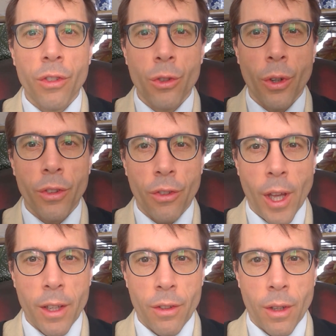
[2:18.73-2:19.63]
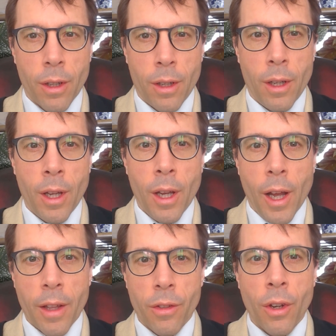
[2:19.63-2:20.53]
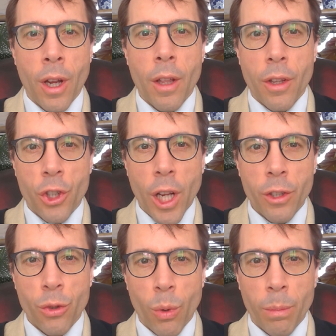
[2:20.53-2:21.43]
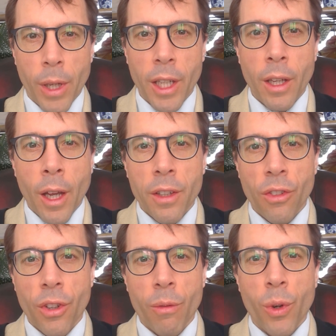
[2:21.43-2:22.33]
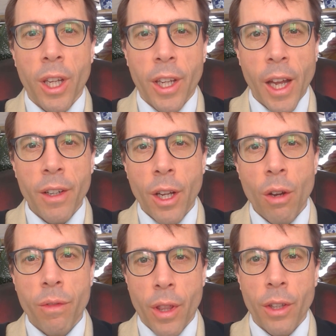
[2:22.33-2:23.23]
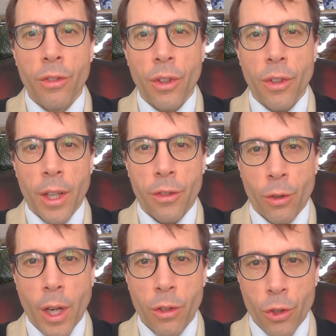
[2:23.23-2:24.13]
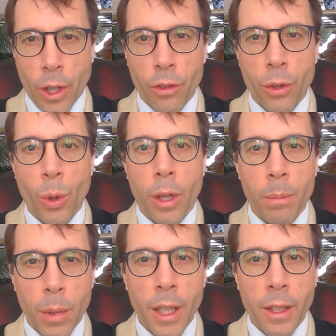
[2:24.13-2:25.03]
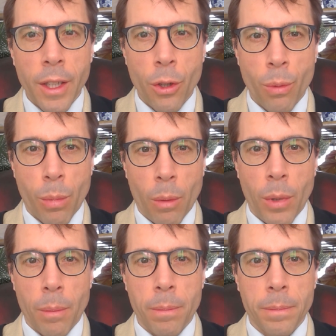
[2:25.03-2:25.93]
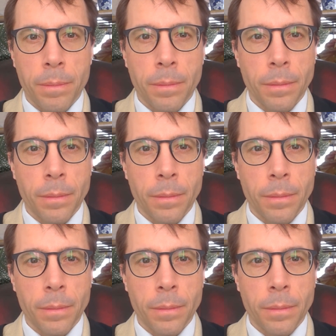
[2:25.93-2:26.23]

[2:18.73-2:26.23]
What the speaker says: DisjointSet, and the challenge will be to see if we can carry over these design strategies to a completely new problem.